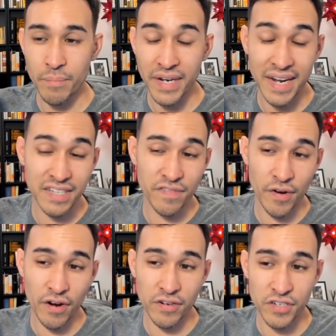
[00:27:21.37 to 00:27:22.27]
But again, it's
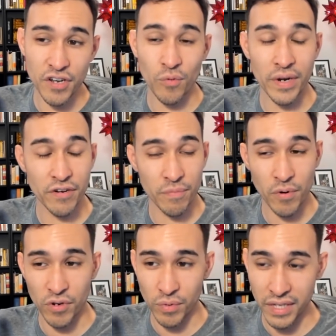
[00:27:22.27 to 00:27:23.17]
very hard to know when your
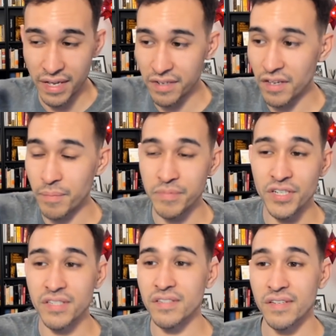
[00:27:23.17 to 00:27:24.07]
opponent will end up
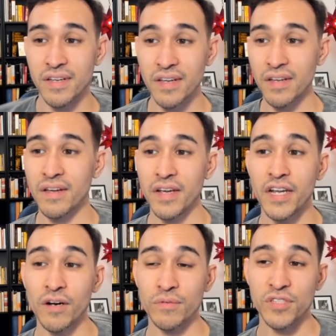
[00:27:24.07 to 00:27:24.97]
just,
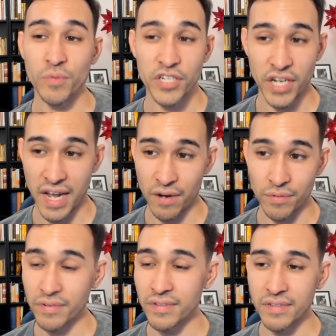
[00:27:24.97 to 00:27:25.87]
switching
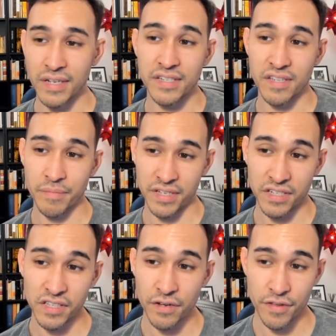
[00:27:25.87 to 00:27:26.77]
out into something
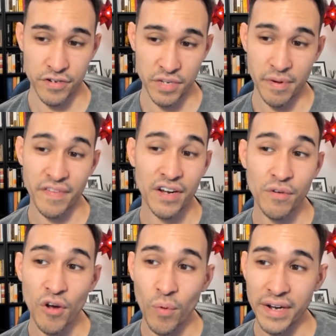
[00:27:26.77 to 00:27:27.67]
to clear their debuff. I
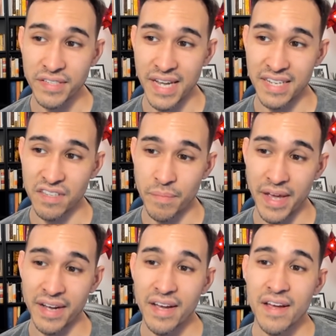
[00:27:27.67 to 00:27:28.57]
don't know what else he has in the
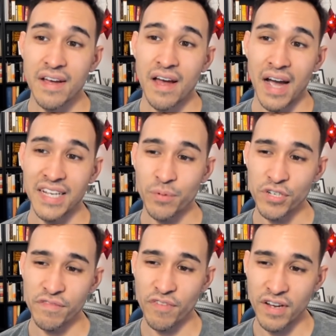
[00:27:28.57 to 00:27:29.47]
back. I
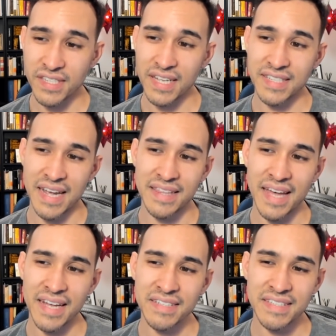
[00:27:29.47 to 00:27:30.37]
switch in Froslass, and
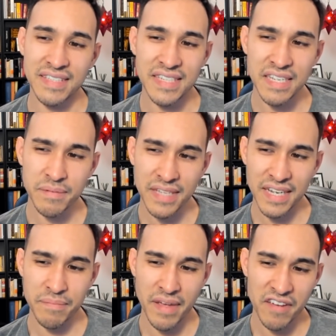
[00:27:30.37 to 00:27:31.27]
that seems
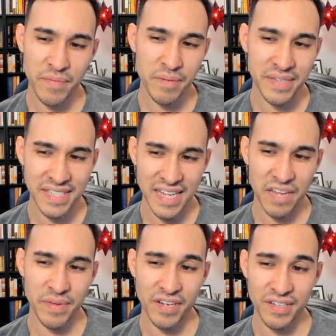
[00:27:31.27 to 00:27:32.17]
like it may have been a
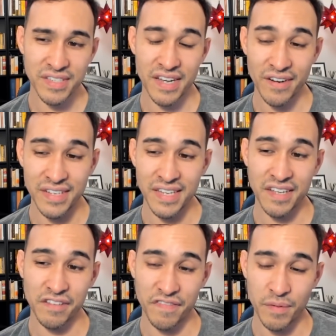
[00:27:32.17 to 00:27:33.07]
mistake because there is a
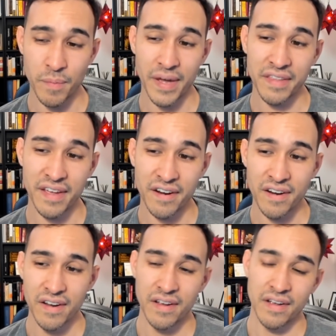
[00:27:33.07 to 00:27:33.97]
Clefable back there.